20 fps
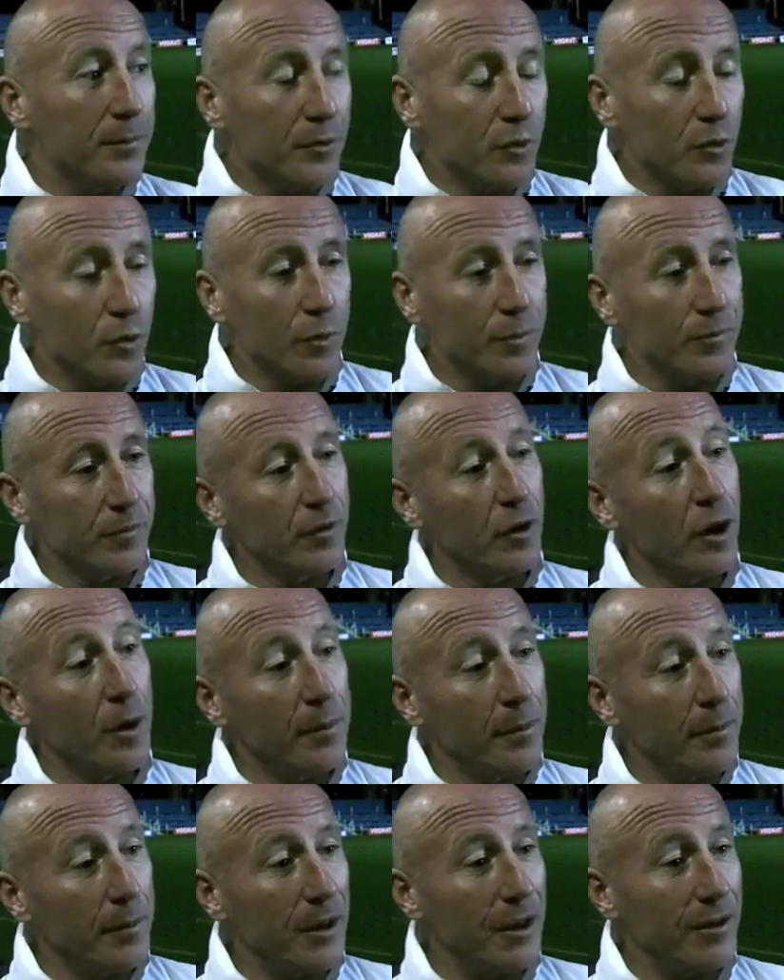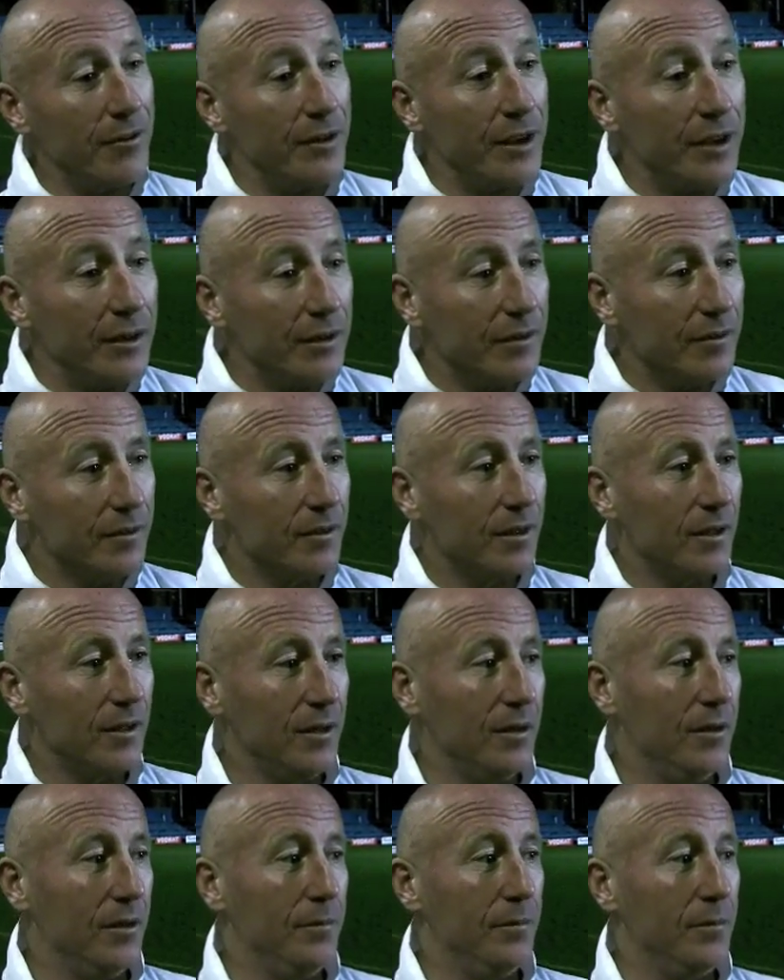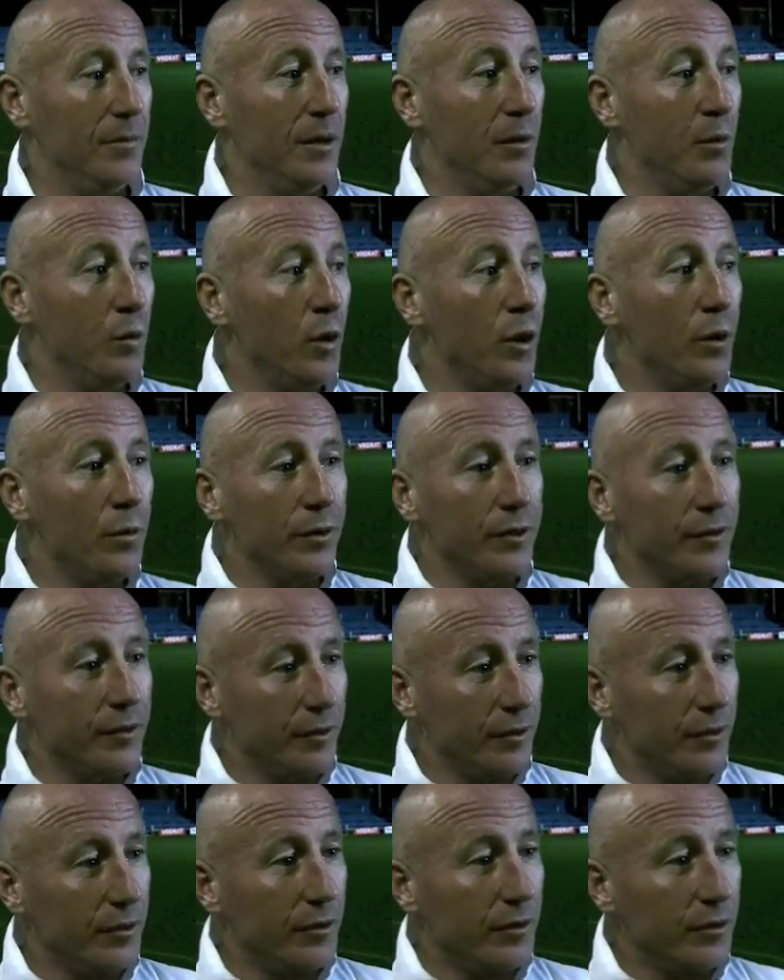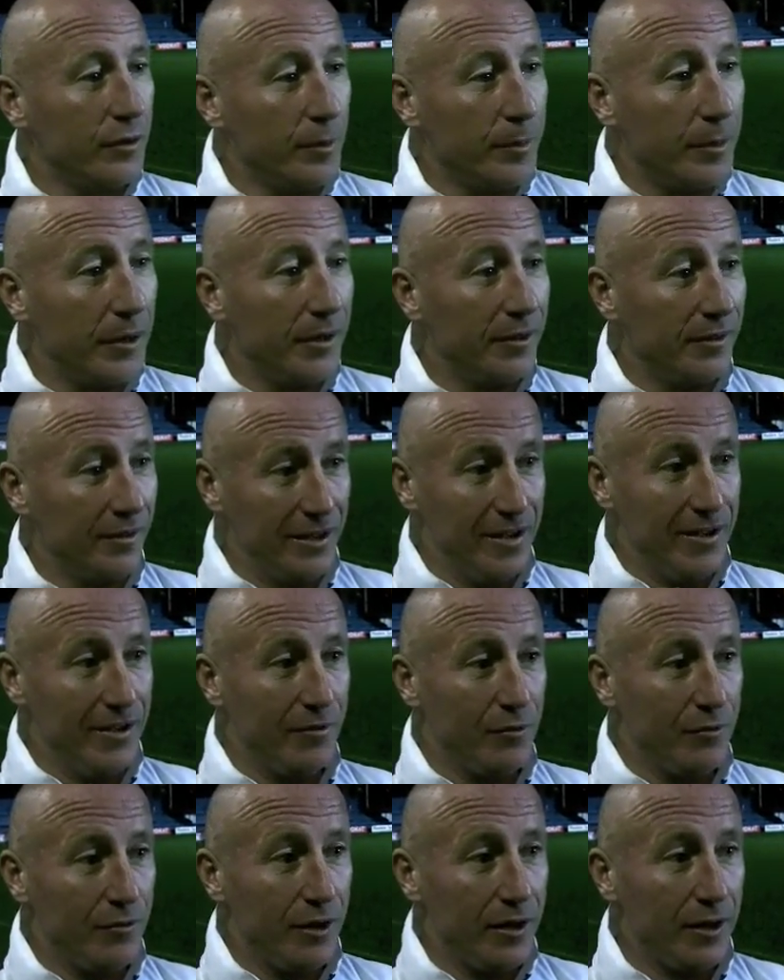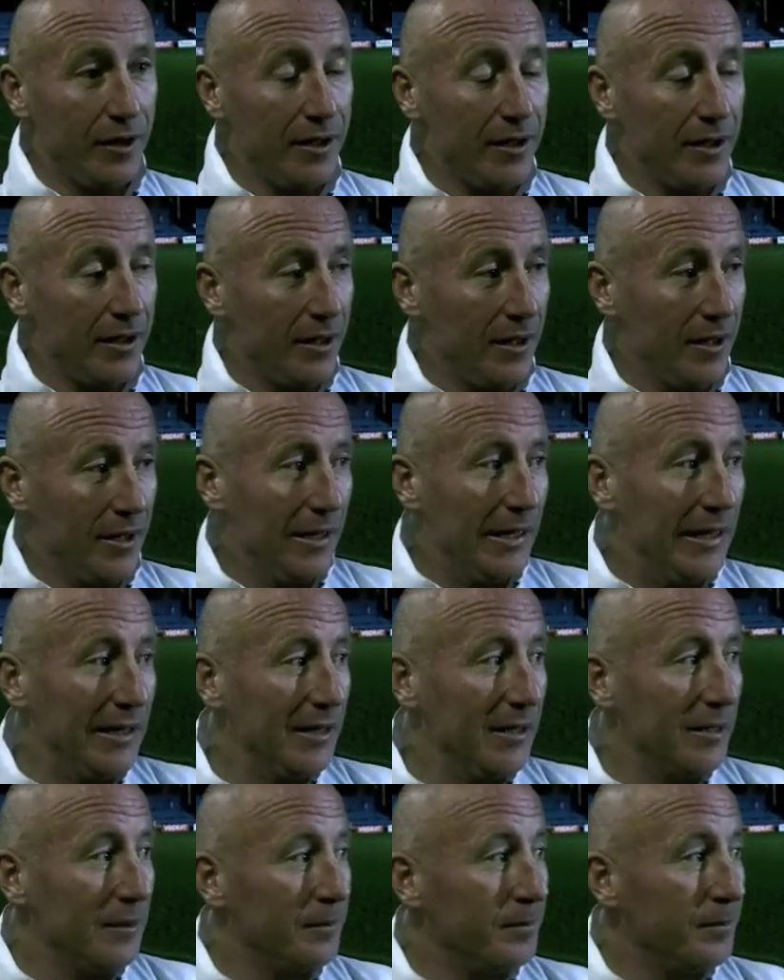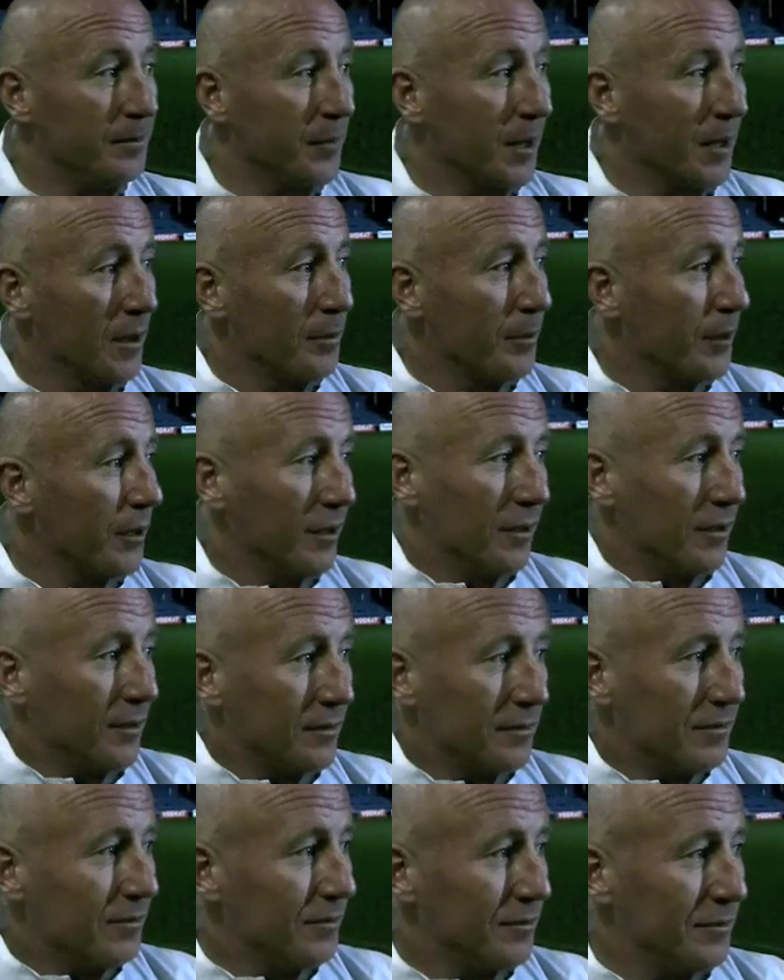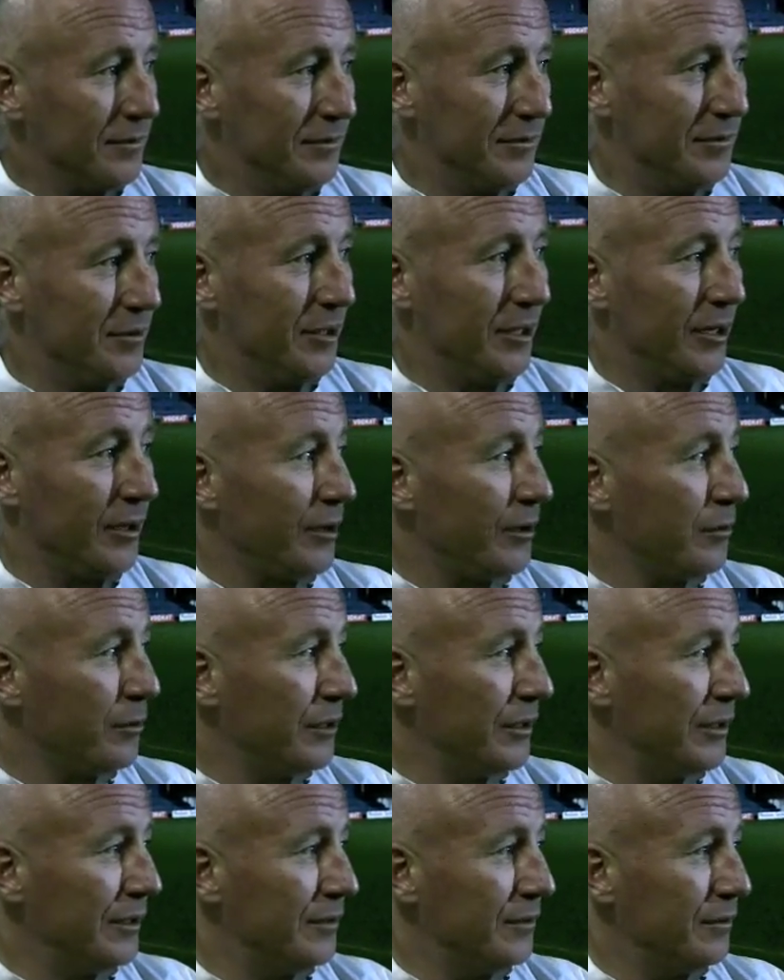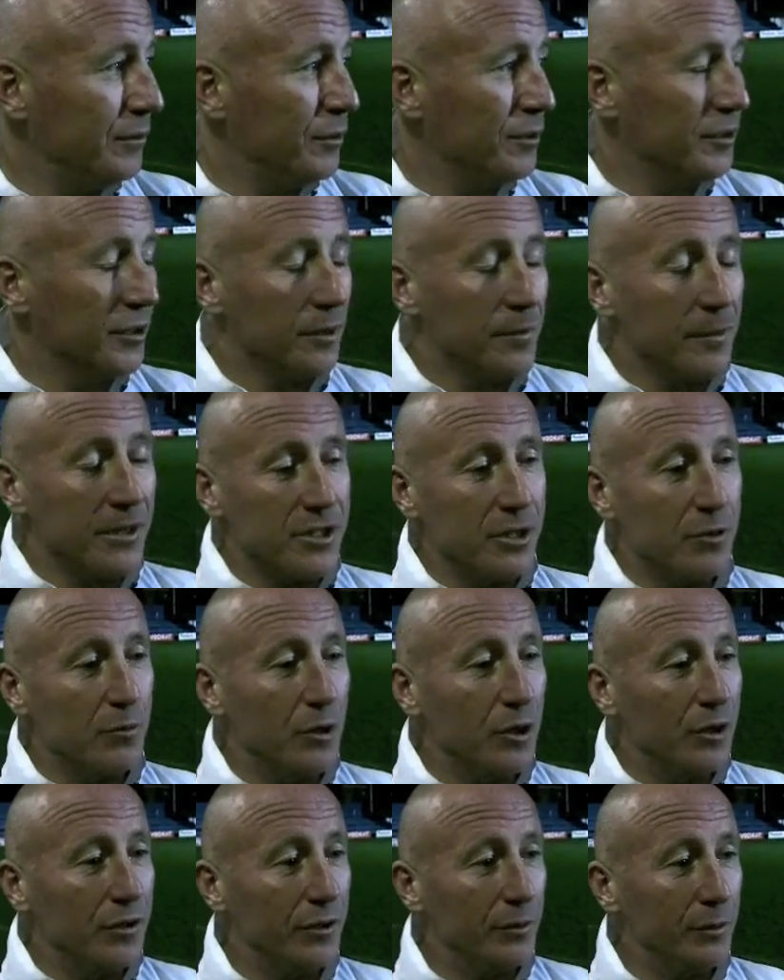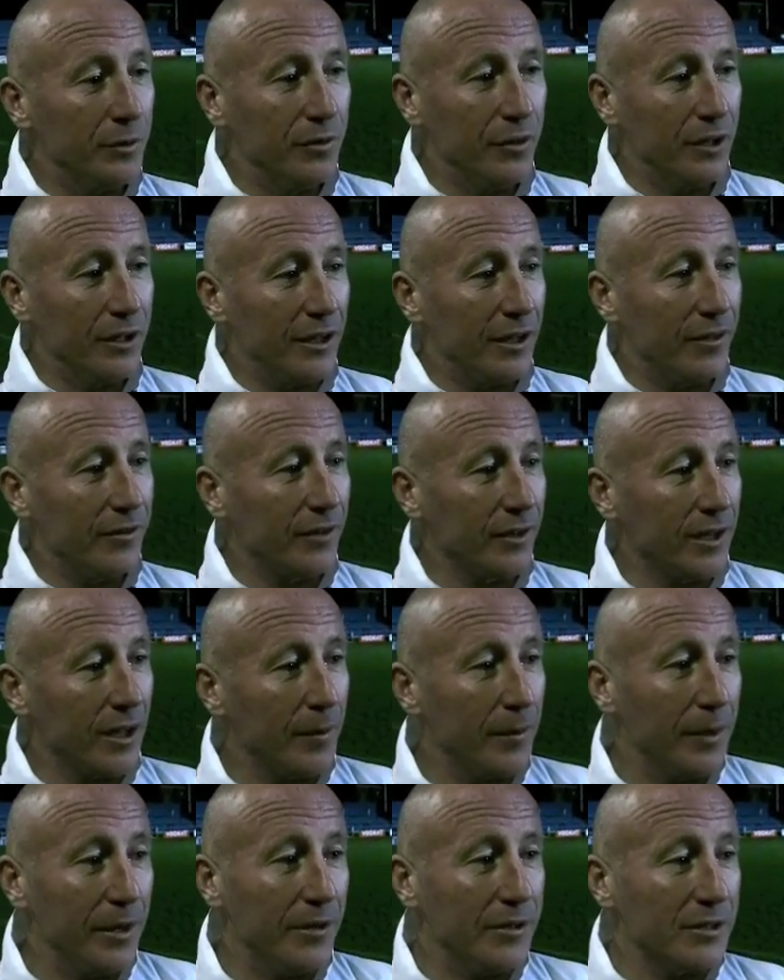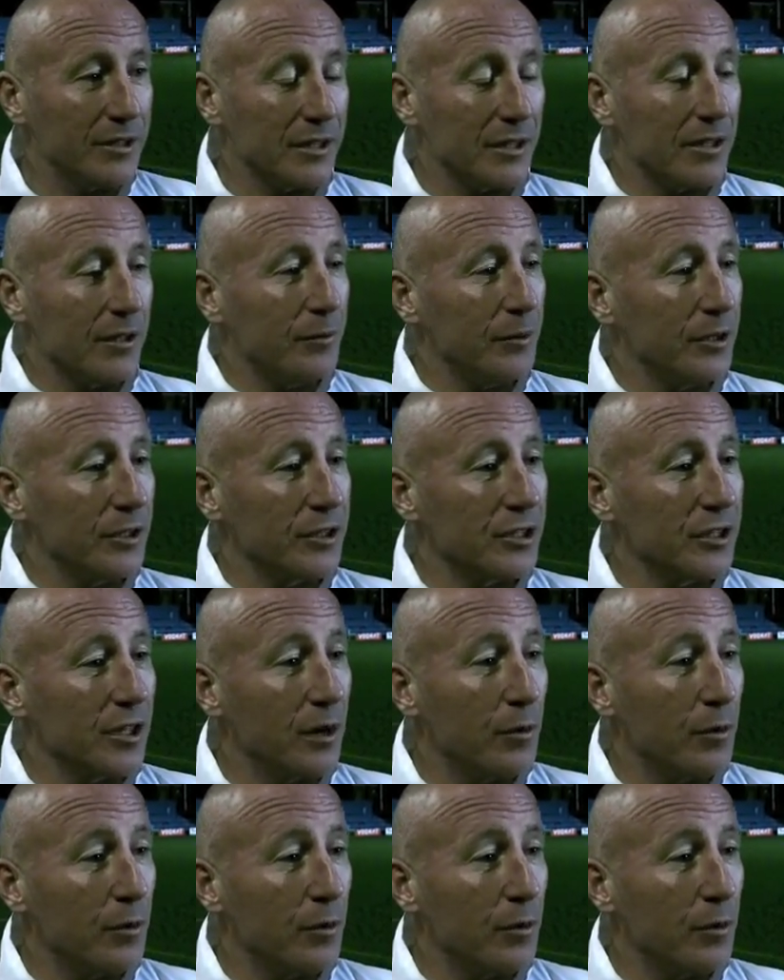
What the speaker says: sort of type of player in and work with the players here already, but. You know, it wasn't a magic wand. It wasn't a case of coming in and suddenly we're going to